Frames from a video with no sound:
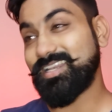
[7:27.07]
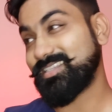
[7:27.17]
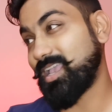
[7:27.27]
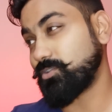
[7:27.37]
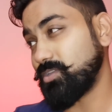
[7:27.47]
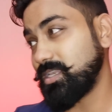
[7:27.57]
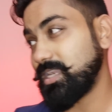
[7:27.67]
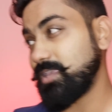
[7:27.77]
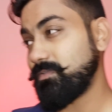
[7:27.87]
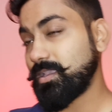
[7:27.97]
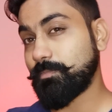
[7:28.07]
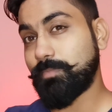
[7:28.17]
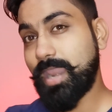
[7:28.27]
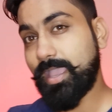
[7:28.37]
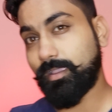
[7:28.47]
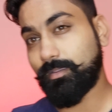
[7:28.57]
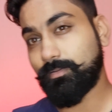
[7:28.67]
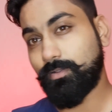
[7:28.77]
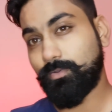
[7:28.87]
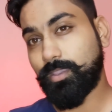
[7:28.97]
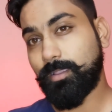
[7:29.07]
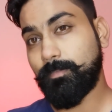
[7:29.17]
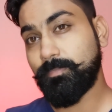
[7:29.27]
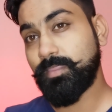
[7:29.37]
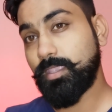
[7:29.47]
it's actually leaving a blank, okay,